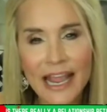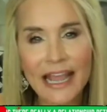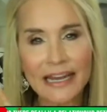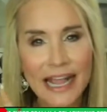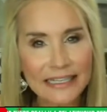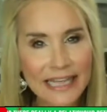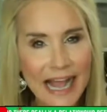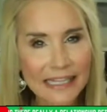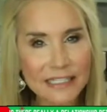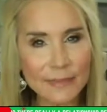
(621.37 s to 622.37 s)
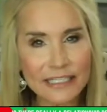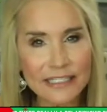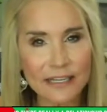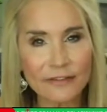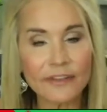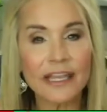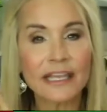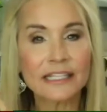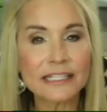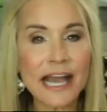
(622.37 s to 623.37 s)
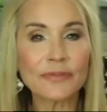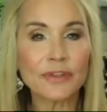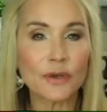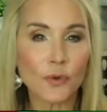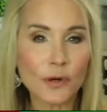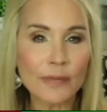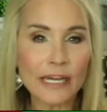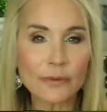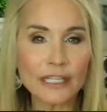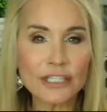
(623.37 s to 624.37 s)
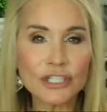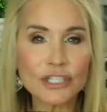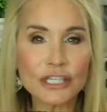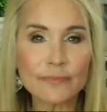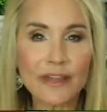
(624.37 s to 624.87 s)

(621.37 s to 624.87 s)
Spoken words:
and I had to ask myself, is that the norm in our relationship,